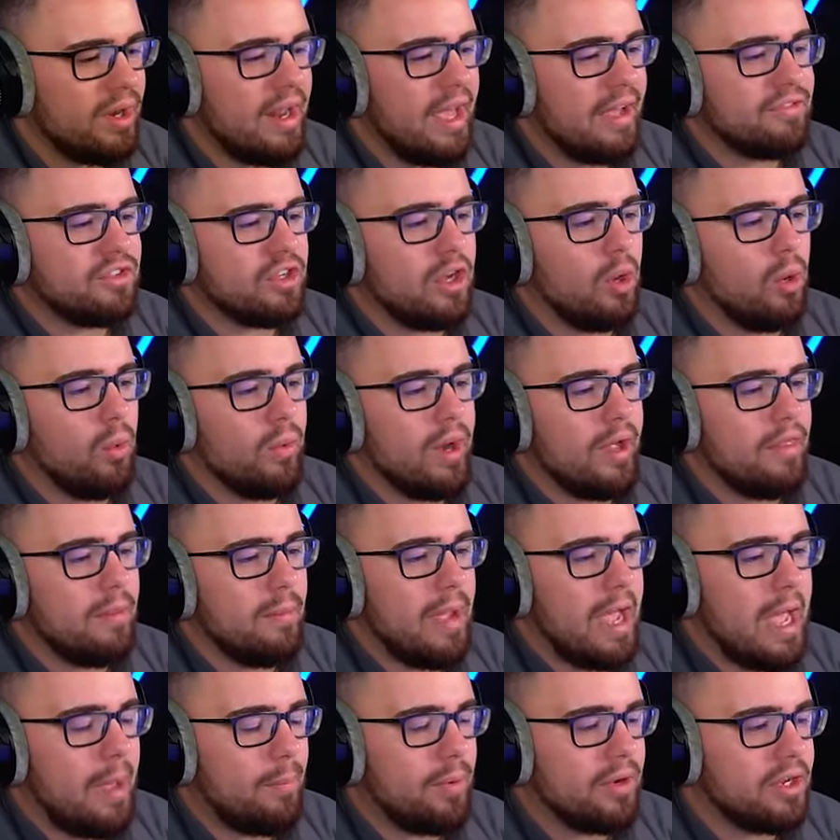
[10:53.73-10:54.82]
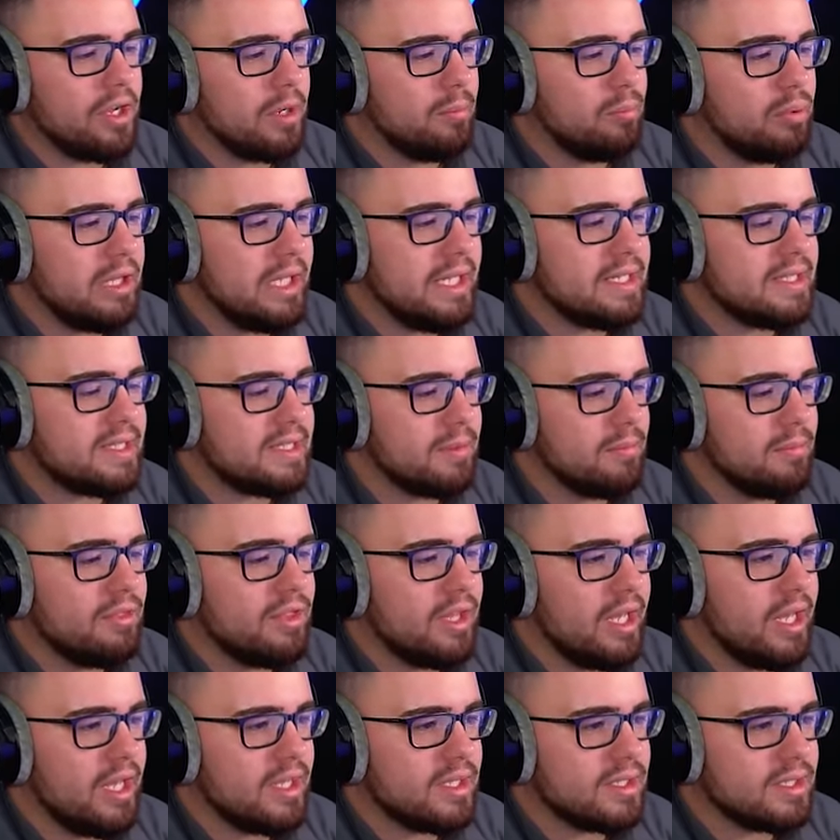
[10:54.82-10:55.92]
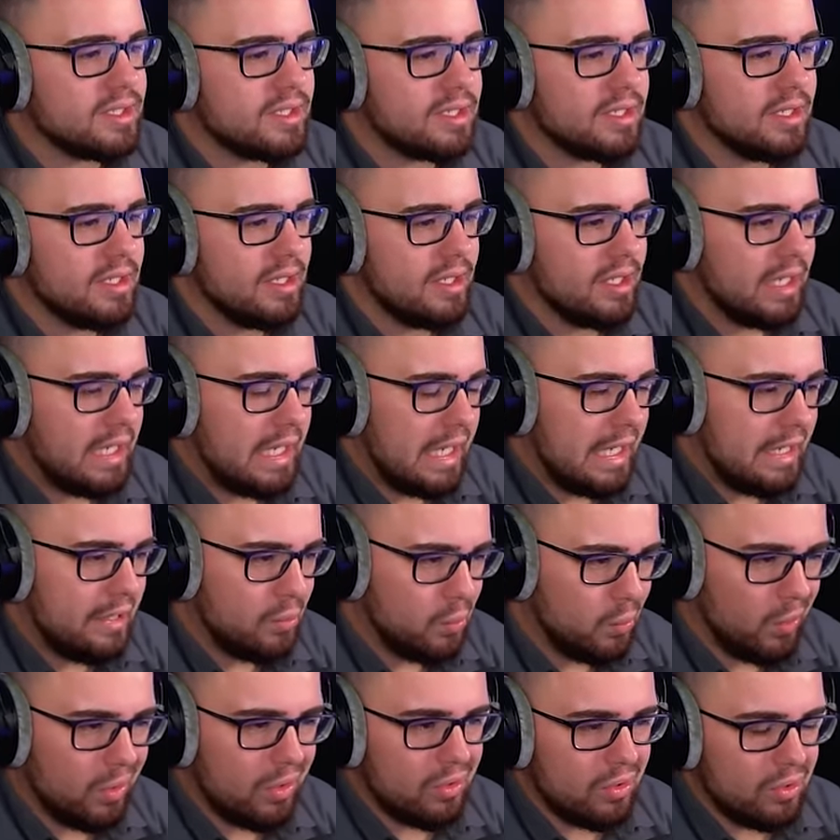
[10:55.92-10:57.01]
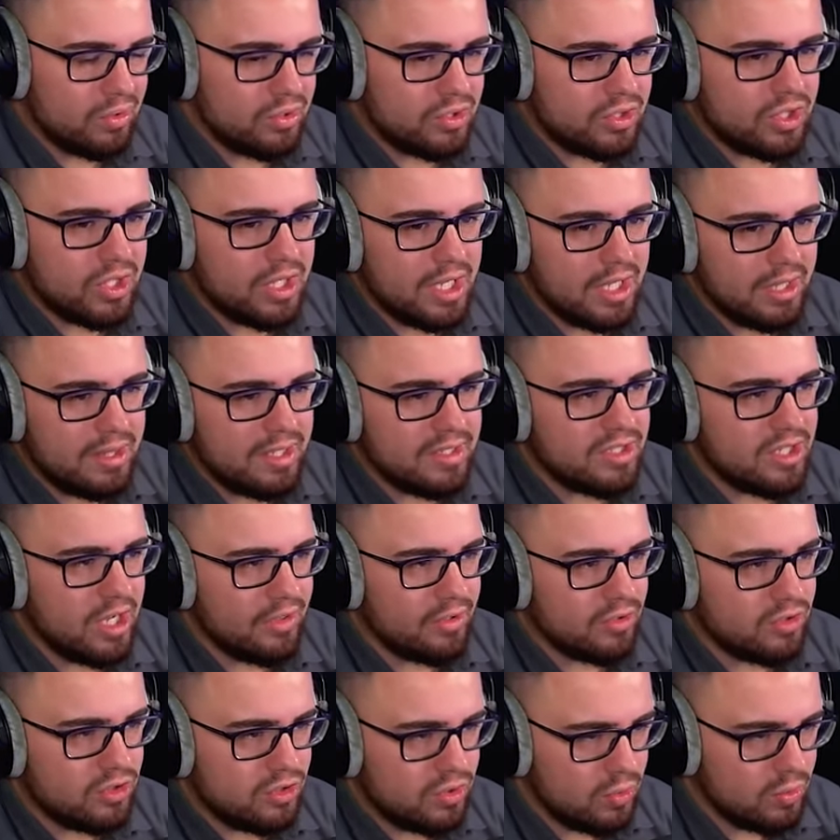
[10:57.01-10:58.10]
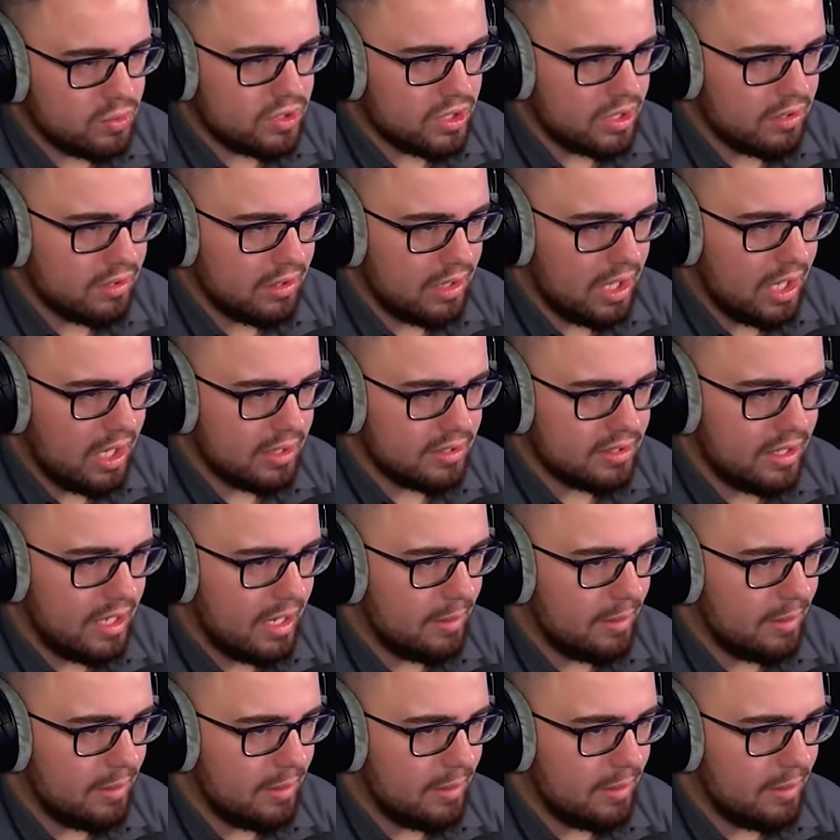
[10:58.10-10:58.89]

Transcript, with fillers: gonna have to go around the map and complete some things in order to get these other suits unlocked, and